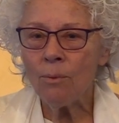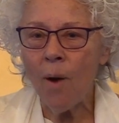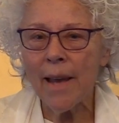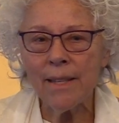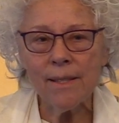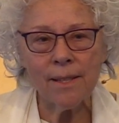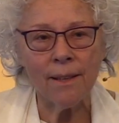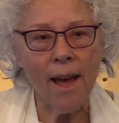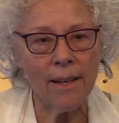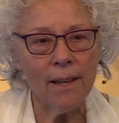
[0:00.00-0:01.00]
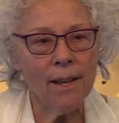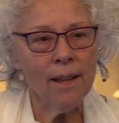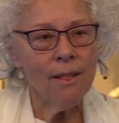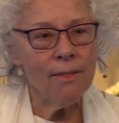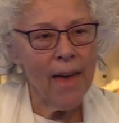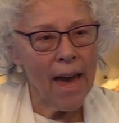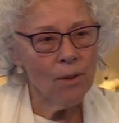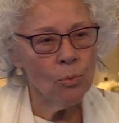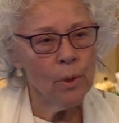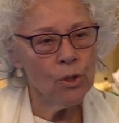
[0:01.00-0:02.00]
Why is that?
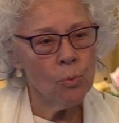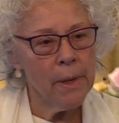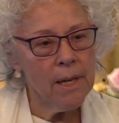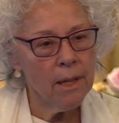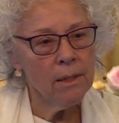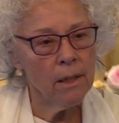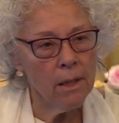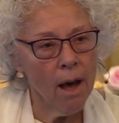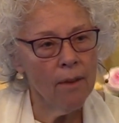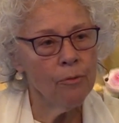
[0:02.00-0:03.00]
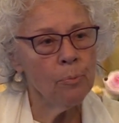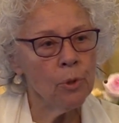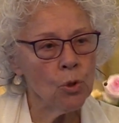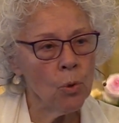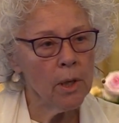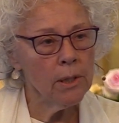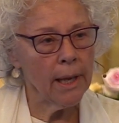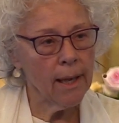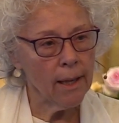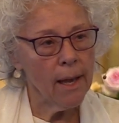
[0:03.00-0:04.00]
That which we can love
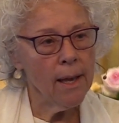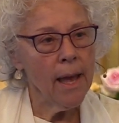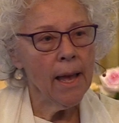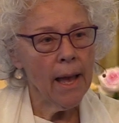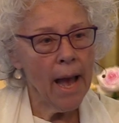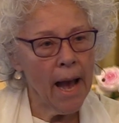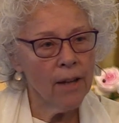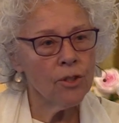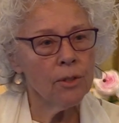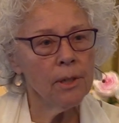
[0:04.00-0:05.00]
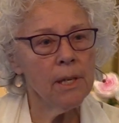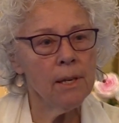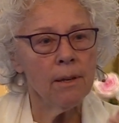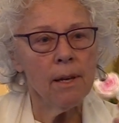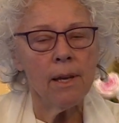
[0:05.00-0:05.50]
purely actually